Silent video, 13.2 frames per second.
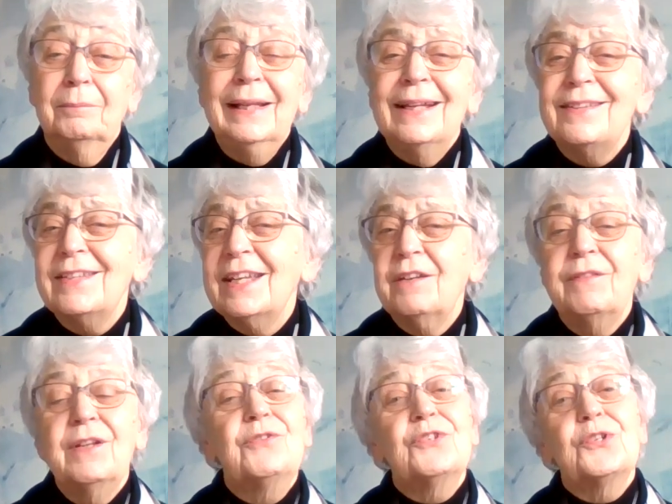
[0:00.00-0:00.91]
But let's think
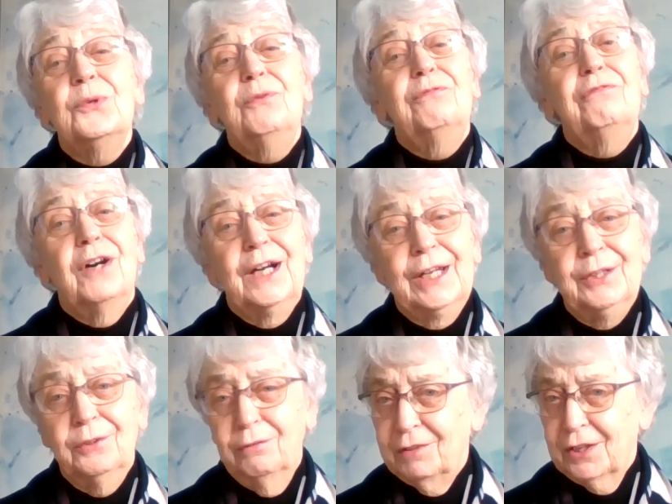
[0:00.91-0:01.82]
of those two
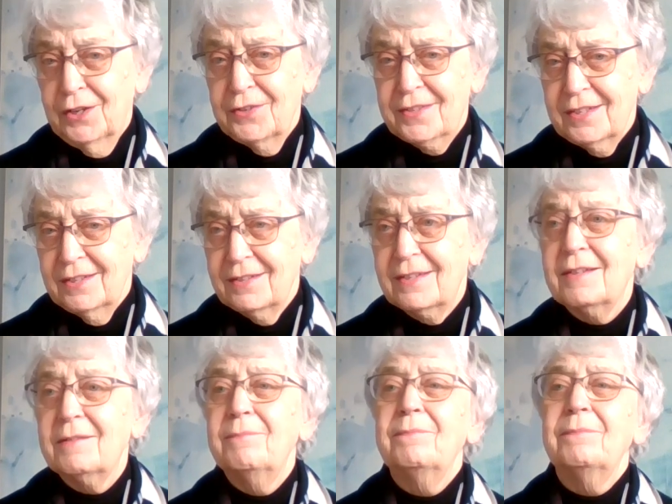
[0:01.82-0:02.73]
final
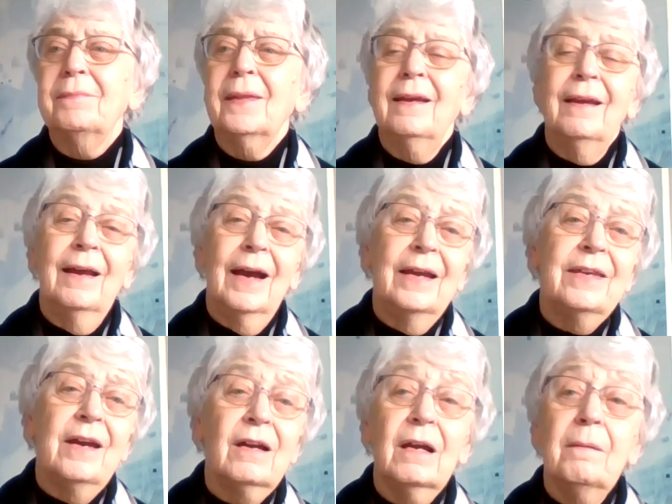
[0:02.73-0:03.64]
verses. A
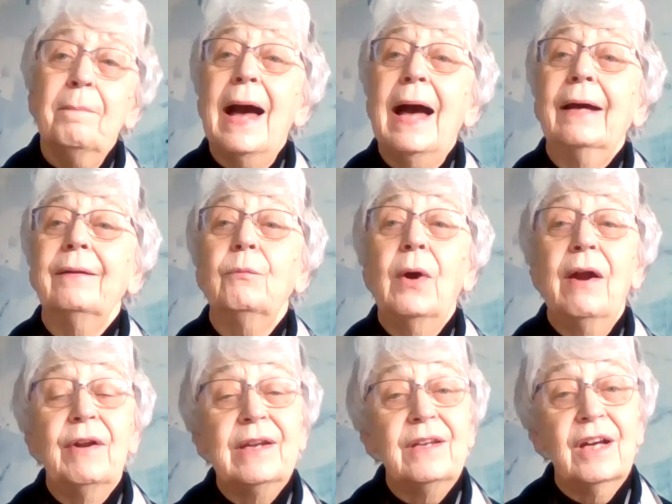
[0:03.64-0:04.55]
young man
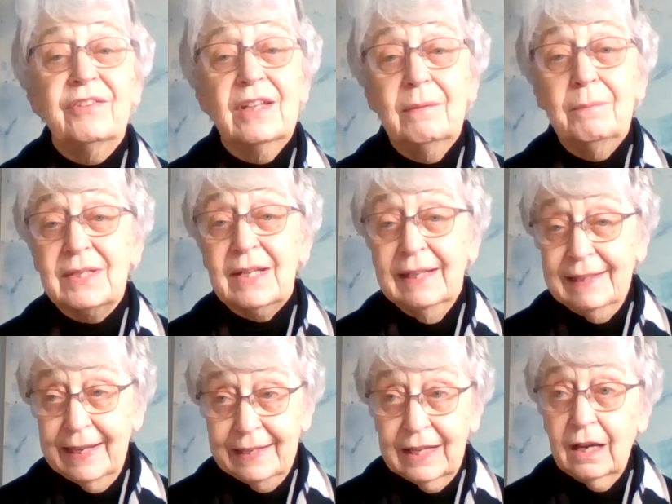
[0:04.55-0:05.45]
wearing nothing but a
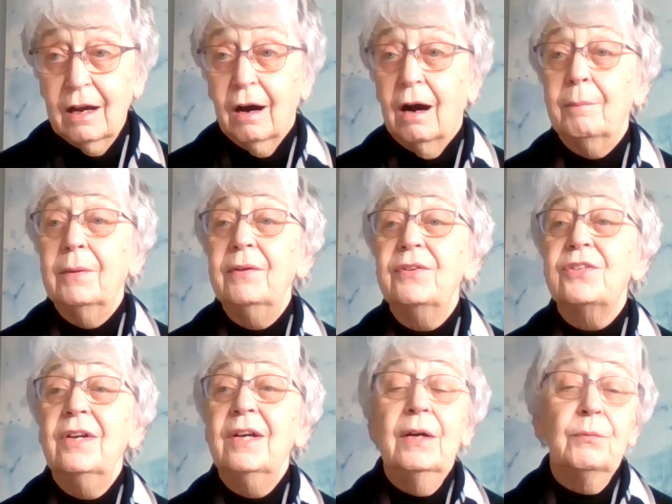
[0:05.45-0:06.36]
linen
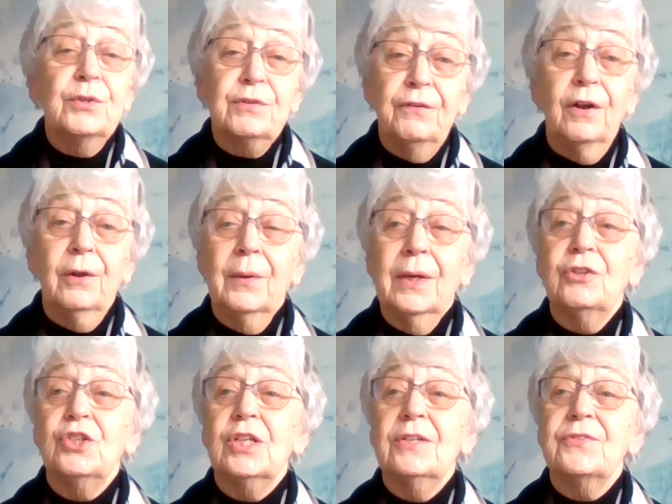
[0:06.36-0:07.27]
garment was
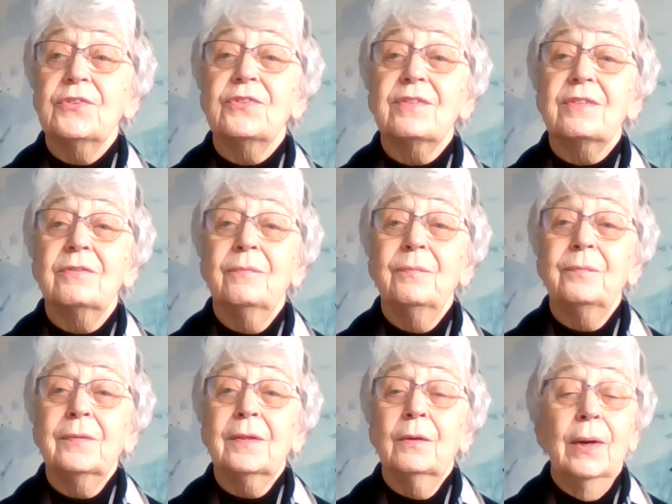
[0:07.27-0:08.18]
following Jesus.
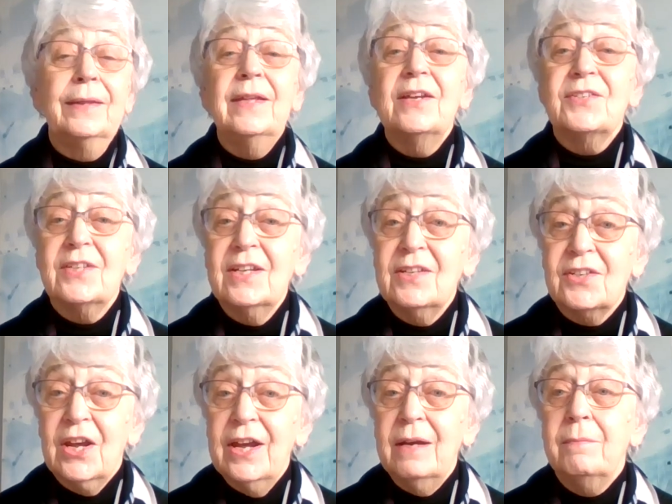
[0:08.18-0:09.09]
When they
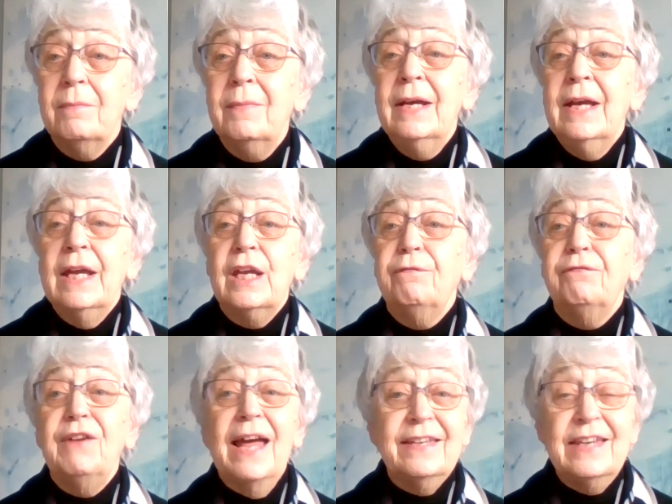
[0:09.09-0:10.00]
seized him, he
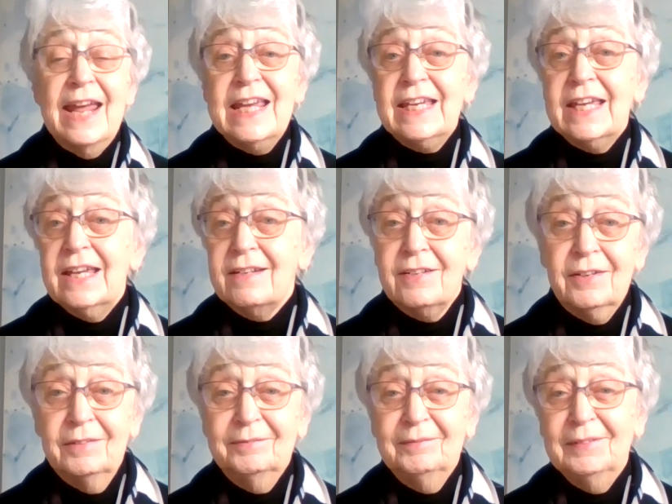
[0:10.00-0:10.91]
fled naked,
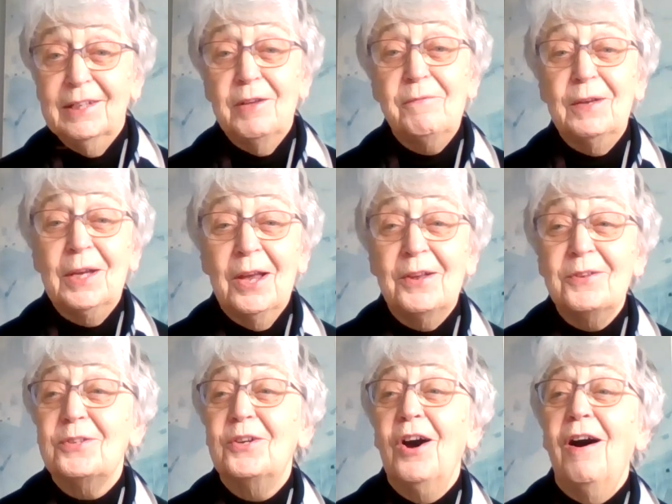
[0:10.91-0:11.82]
leaving
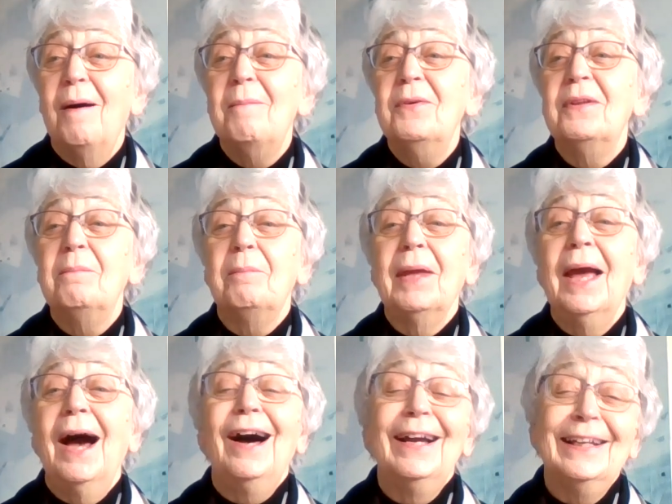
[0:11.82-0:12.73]
his garment
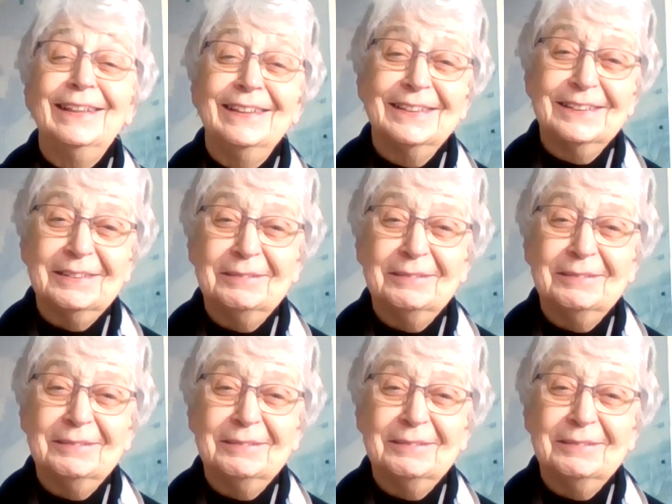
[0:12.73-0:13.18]
behind.